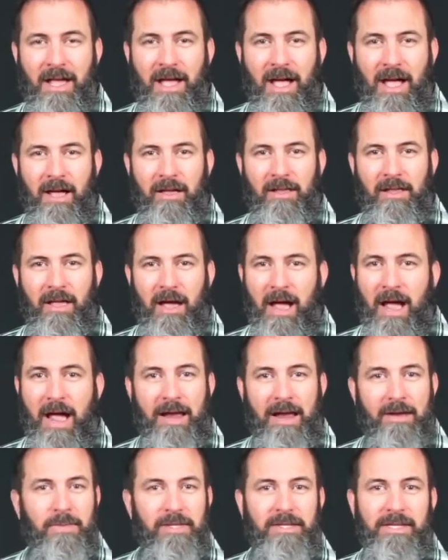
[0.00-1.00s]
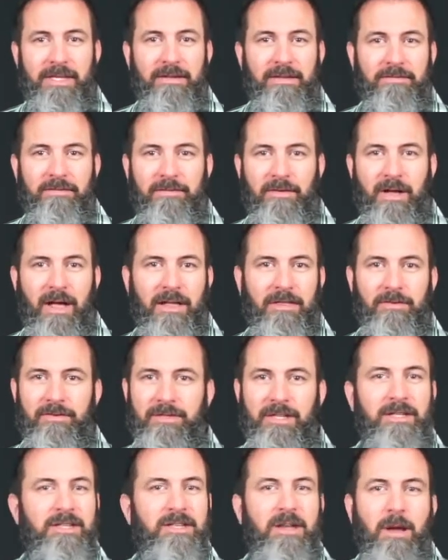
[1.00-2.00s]
I believe there's
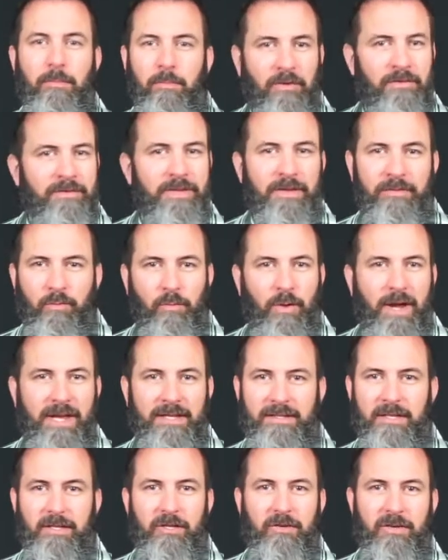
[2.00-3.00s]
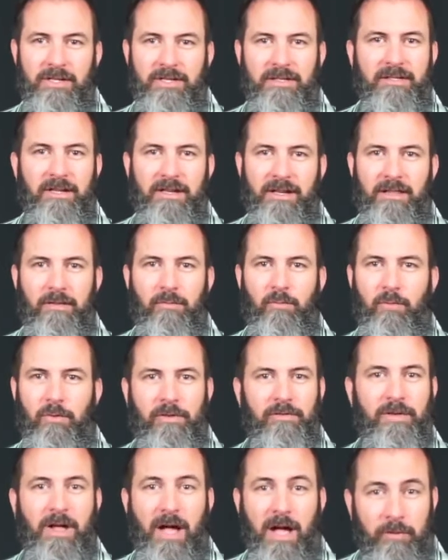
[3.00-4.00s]
a number of different ways that you can study the Word
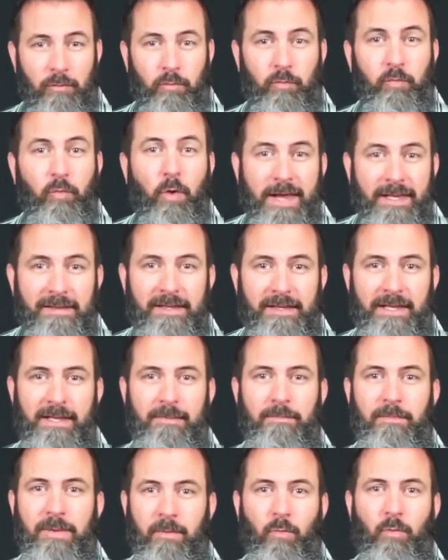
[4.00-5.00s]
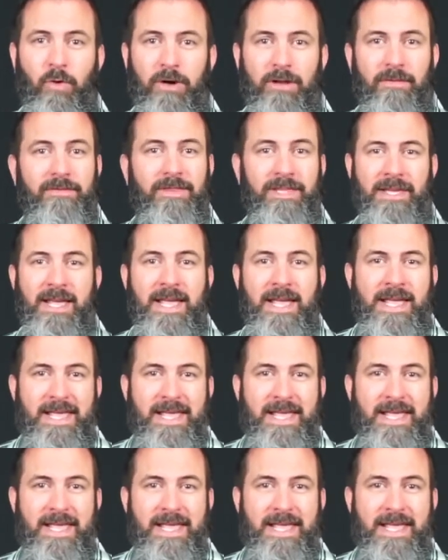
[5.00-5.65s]
of God rightly, but one of the